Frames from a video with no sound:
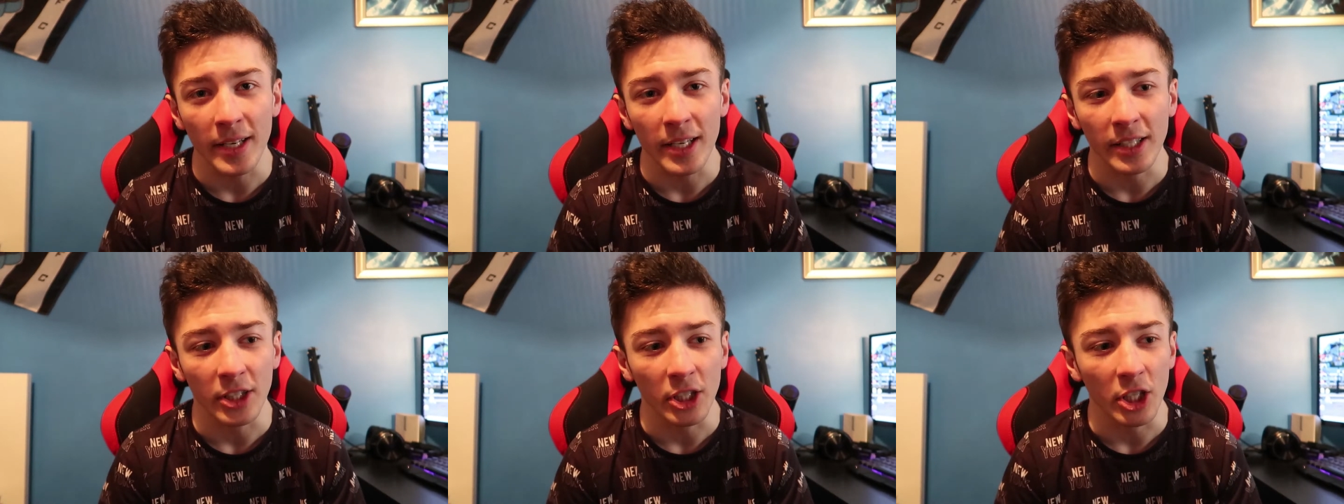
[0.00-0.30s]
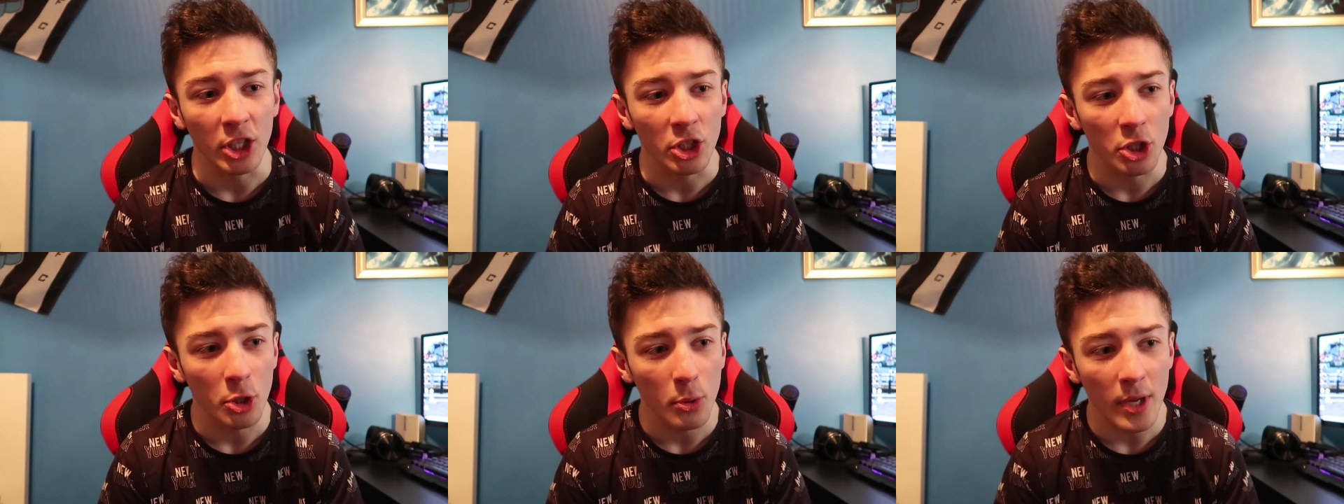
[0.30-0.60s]
I did
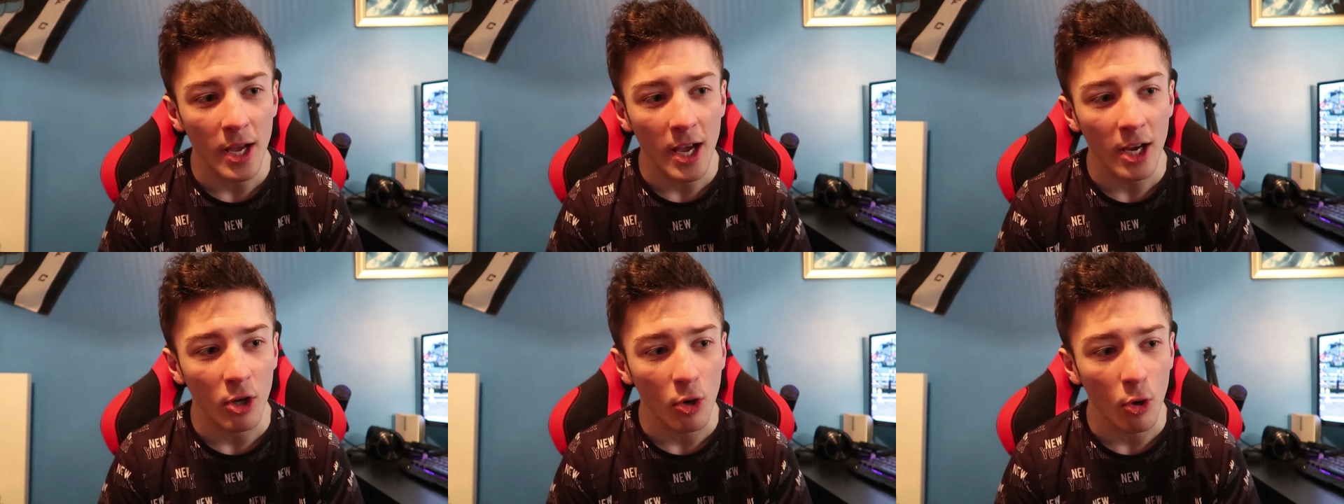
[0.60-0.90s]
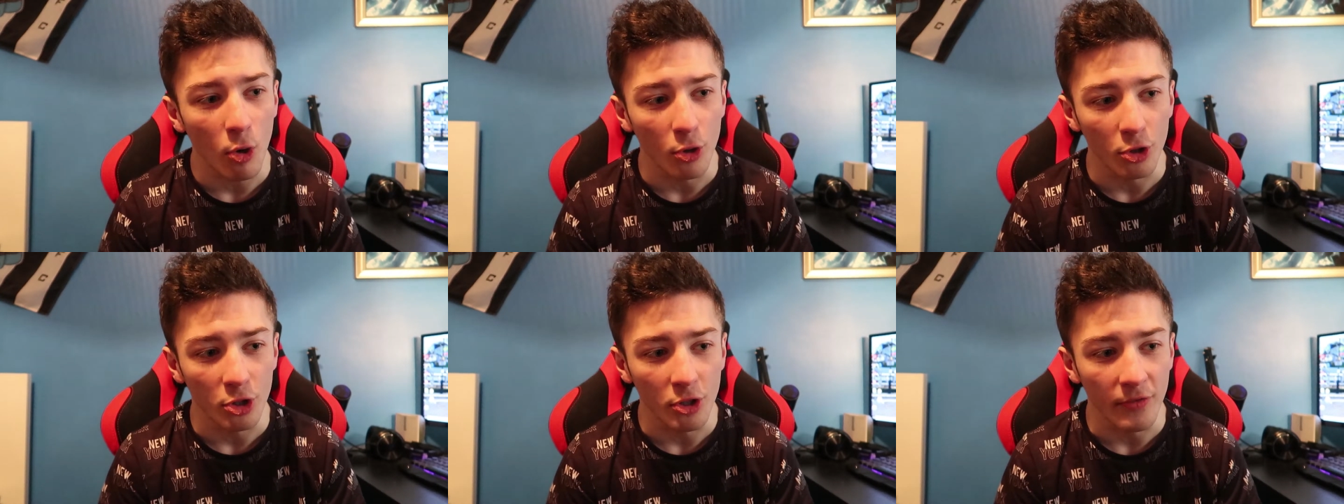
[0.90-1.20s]
a two-year
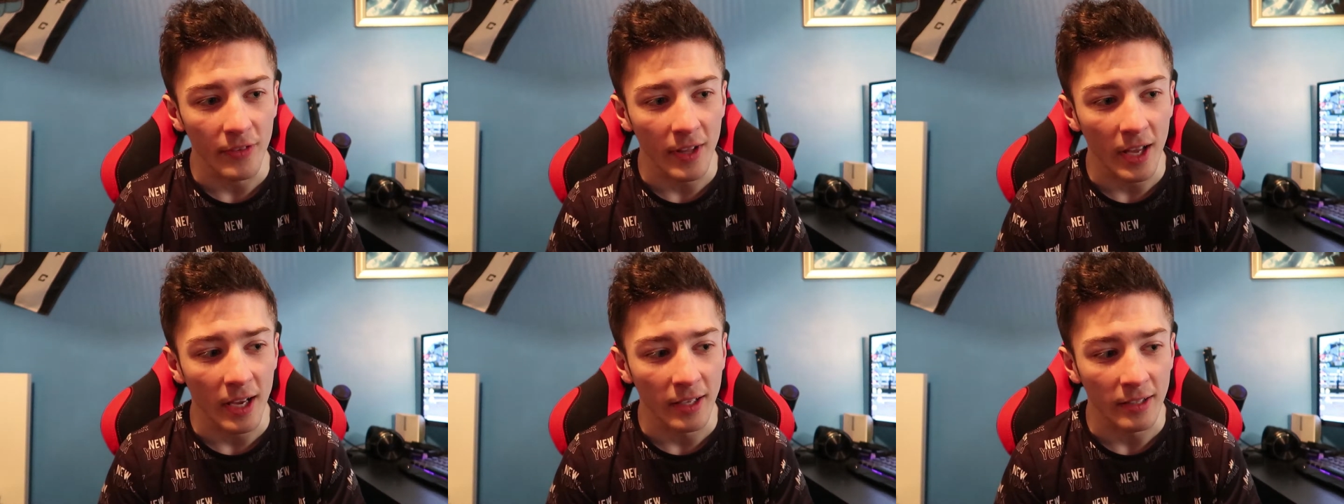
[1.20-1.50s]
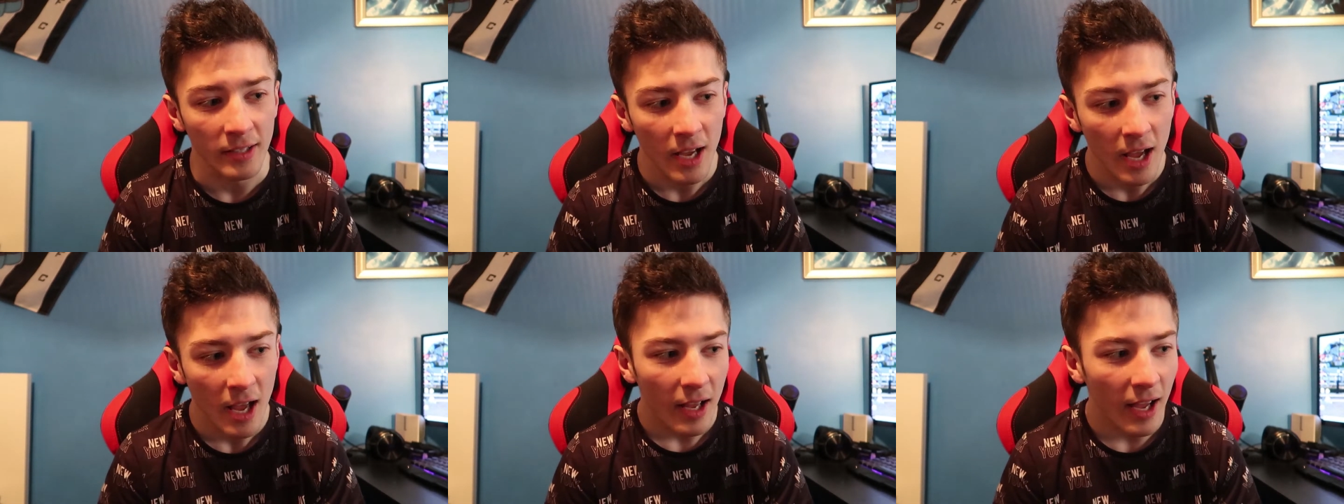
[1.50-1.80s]
course of
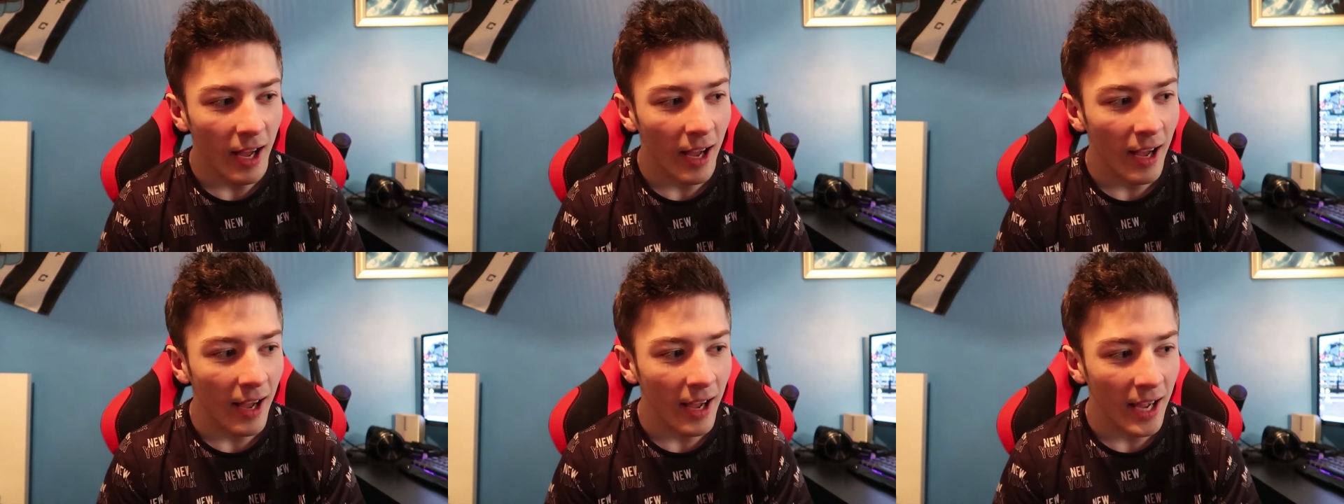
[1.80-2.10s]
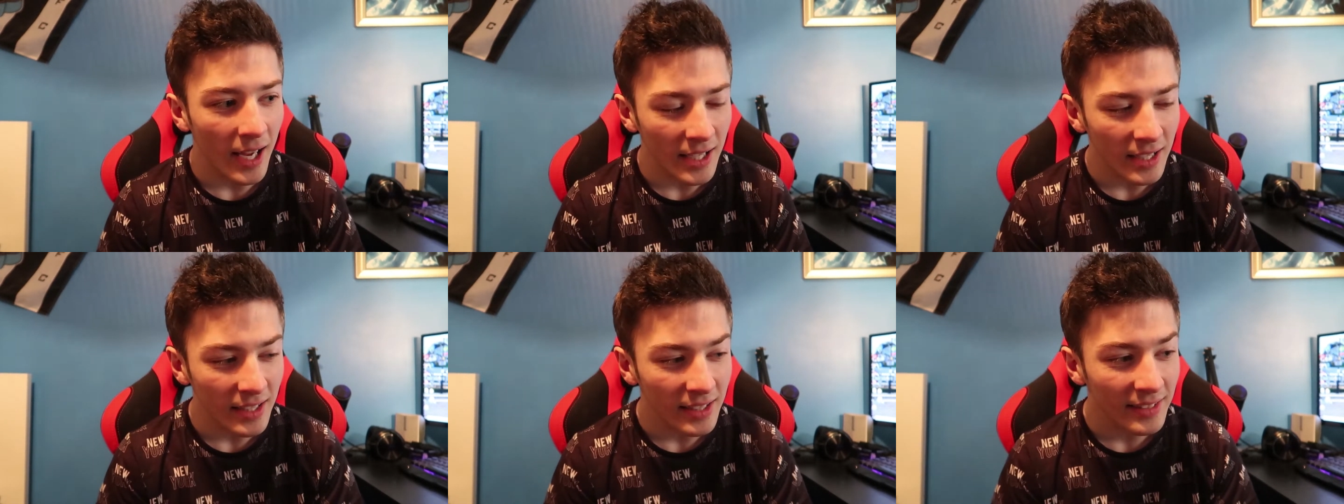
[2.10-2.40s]
that
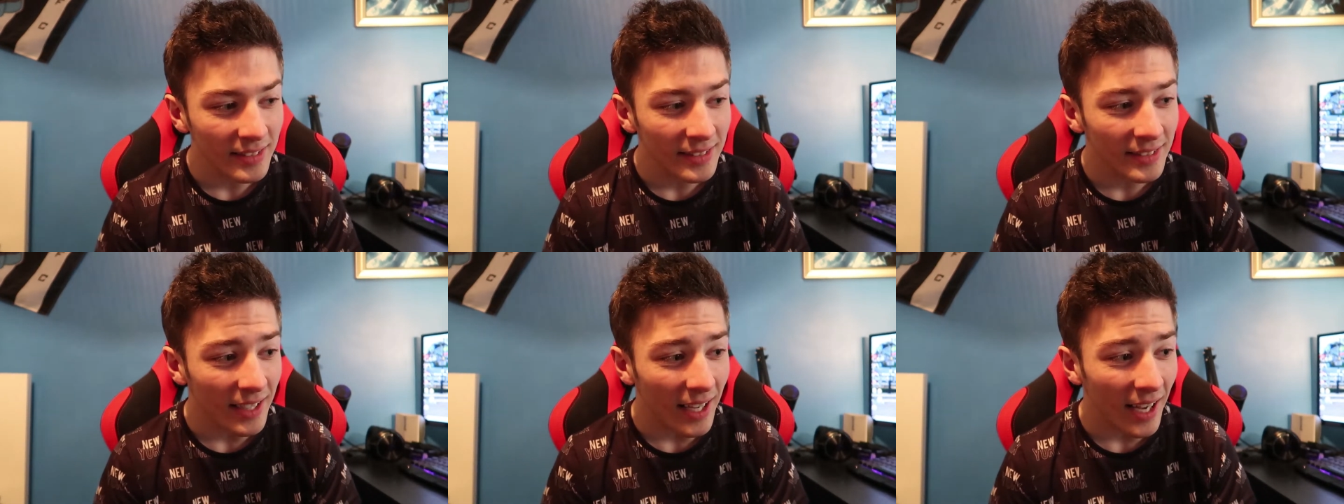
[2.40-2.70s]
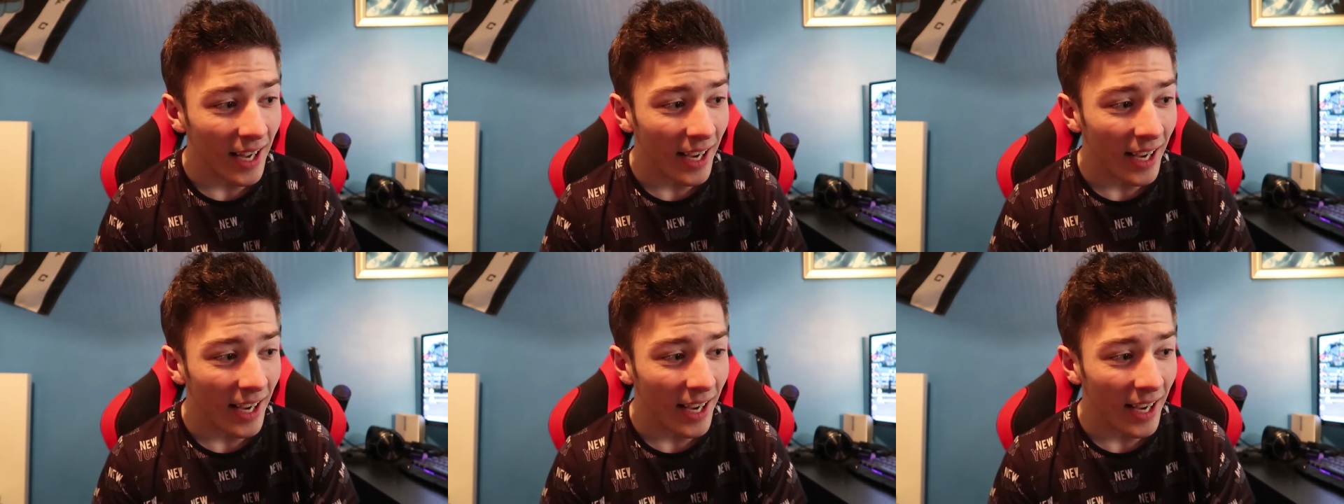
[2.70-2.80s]
and